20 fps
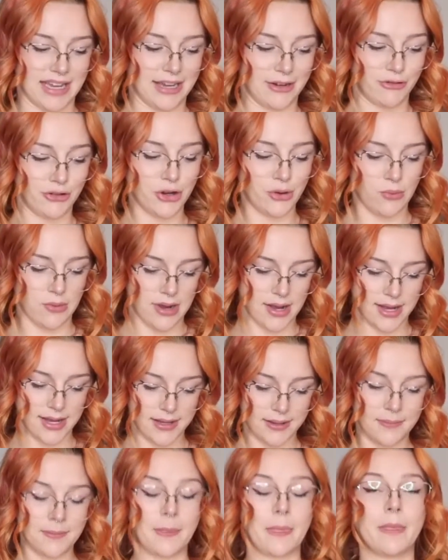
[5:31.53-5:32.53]
I don't know
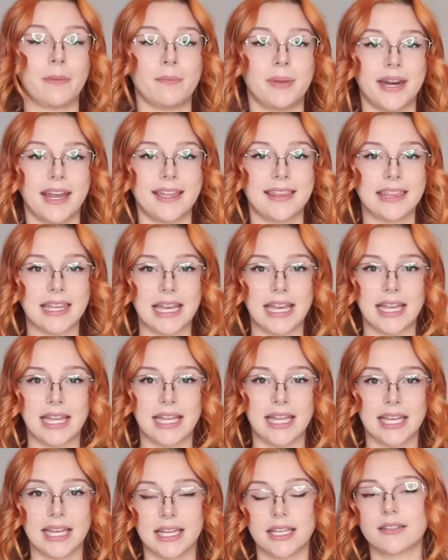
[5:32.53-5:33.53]
why, but I
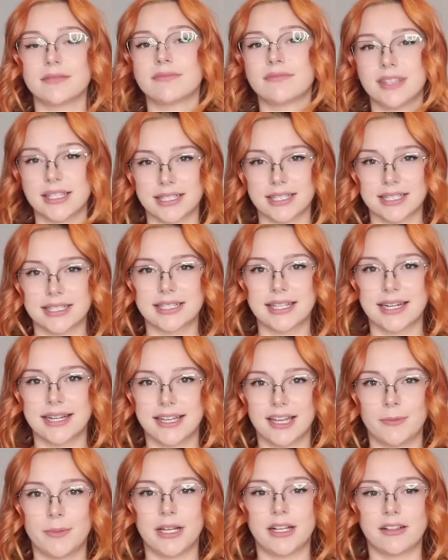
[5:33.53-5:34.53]
think it this is going
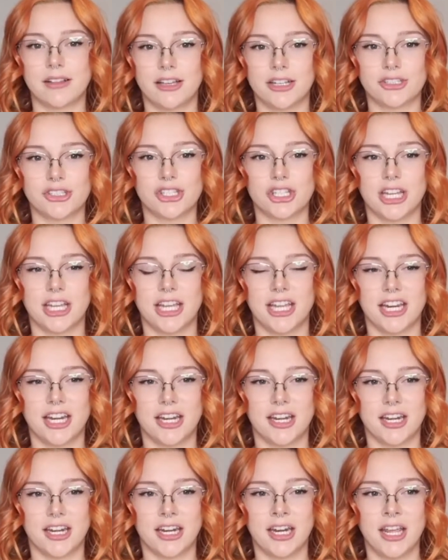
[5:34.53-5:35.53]
to come in clutch
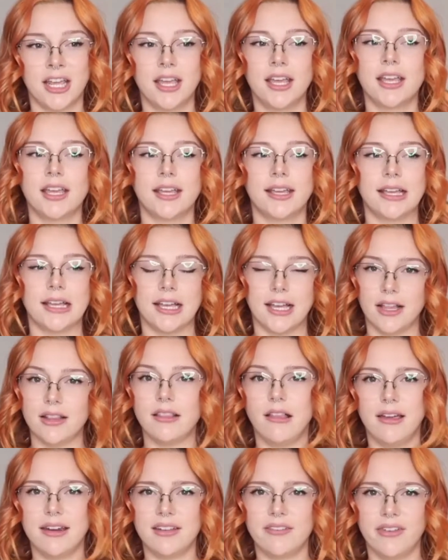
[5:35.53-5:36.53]
in a
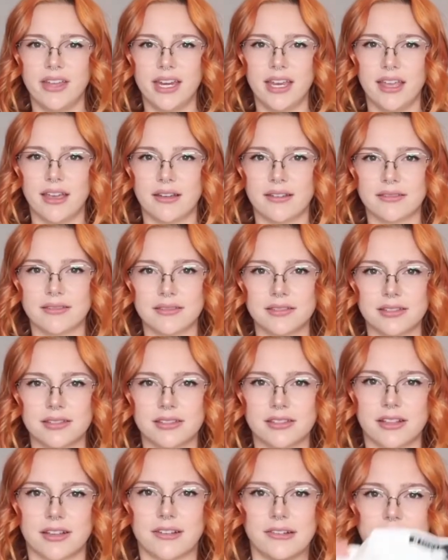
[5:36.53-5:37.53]
lot of videos,
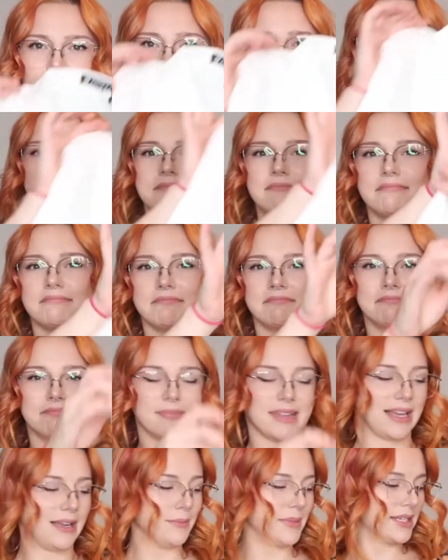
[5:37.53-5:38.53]
so
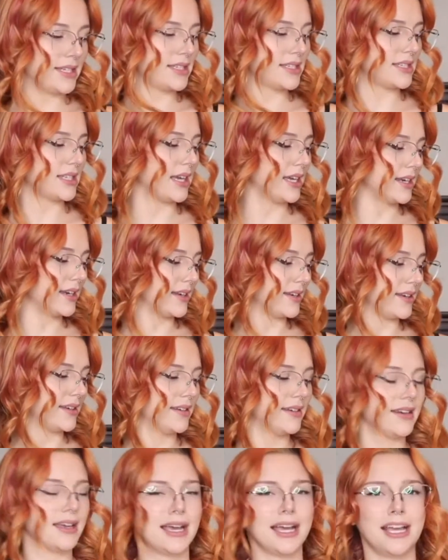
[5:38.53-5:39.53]
I'm excited.
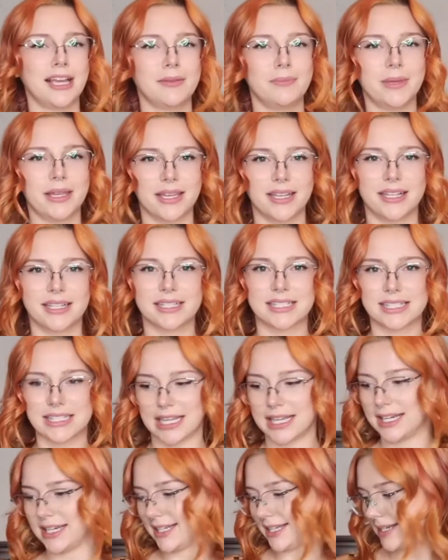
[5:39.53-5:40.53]
I'm
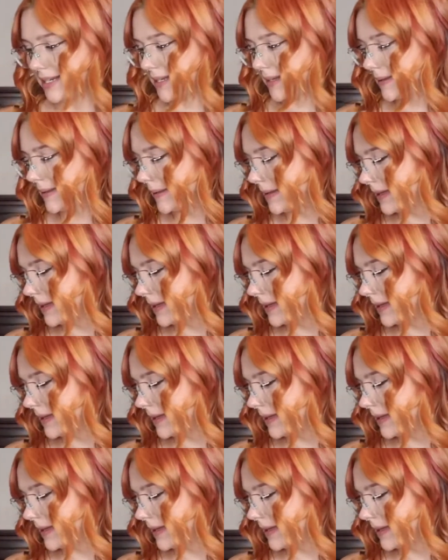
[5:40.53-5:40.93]
excited.